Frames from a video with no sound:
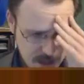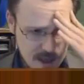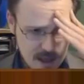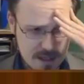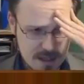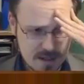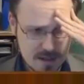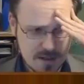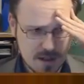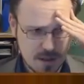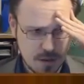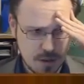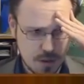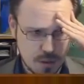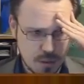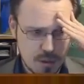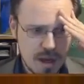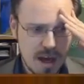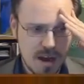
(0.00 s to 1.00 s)
So there's a
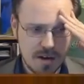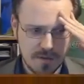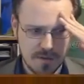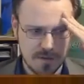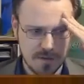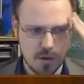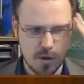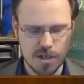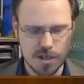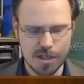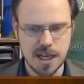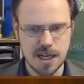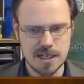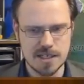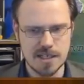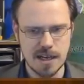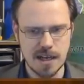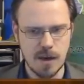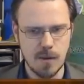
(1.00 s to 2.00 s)
three out of four
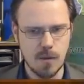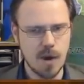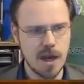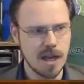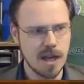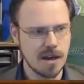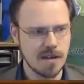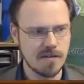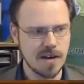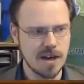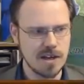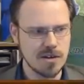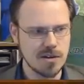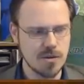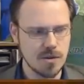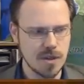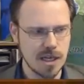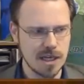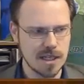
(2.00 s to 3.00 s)
chance that I win if I
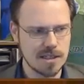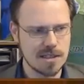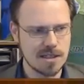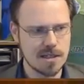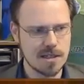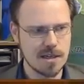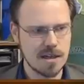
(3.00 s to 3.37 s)
do this.